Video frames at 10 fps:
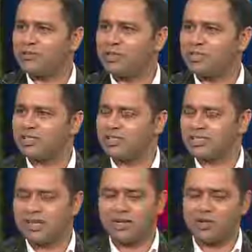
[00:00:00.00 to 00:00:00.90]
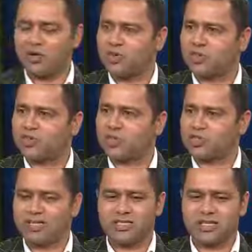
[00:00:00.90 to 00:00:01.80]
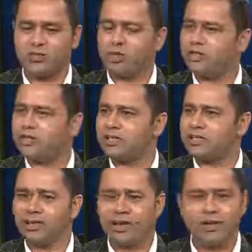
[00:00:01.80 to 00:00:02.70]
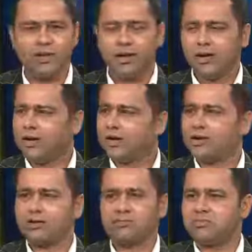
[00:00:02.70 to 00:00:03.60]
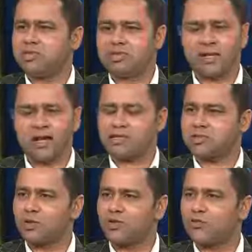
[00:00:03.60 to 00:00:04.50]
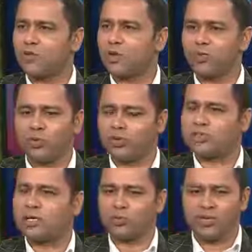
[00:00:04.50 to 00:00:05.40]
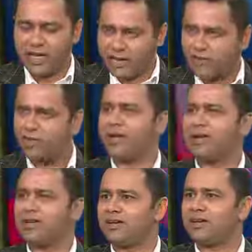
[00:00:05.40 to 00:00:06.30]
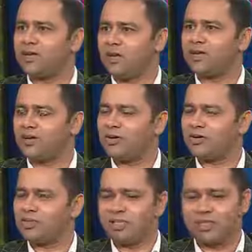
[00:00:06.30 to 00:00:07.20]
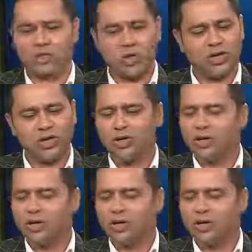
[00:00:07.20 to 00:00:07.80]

Mitchell Starc, you talk about Josh Hazlewood and Nathan Lyon. These are as good 4 bowlers that you would ever get on Australian soil.